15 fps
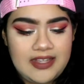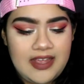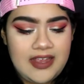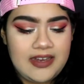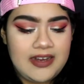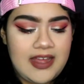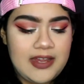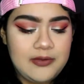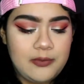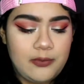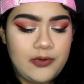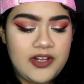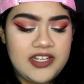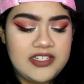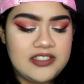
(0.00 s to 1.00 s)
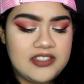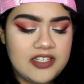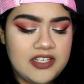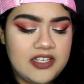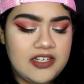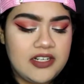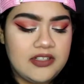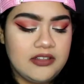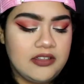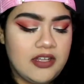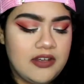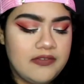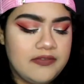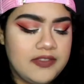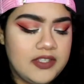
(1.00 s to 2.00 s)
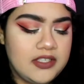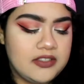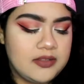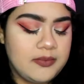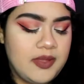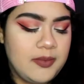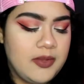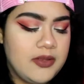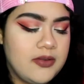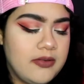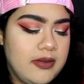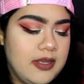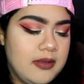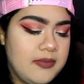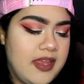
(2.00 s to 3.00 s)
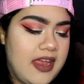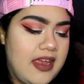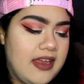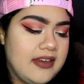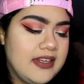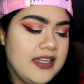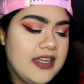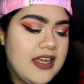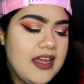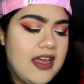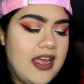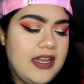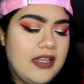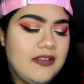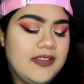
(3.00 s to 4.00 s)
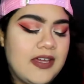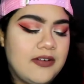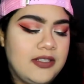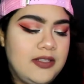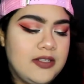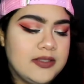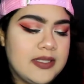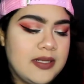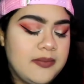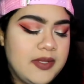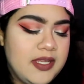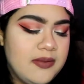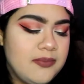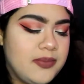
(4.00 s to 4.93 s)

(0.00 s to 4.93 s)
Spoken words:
and I really did love this BB cream, and I loved how it looked on me.